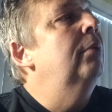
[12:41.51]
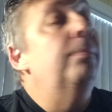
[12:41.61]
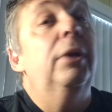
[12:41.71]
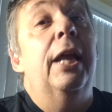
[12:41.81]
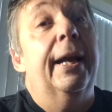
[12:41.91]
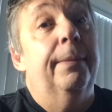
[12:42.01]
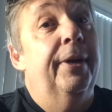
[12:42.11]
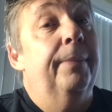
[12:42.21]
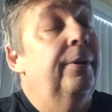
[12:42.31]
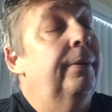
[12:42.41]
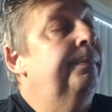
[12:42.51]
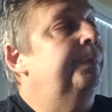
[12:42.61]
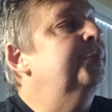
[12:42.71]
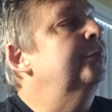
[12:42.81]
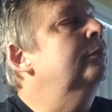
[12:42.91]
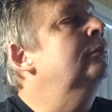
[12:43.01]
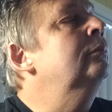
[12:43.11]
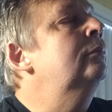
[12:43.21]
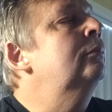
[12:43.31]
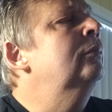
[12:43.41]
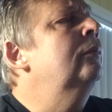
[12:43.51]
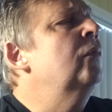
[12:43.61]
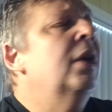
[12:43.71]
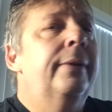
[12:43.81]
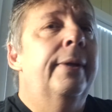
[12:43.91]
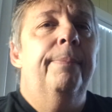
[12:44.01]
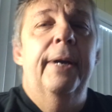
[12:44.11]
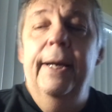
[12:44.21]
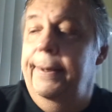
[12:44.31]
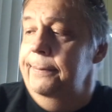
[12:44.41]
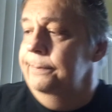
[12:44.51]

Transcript: Black pepper. Not bad.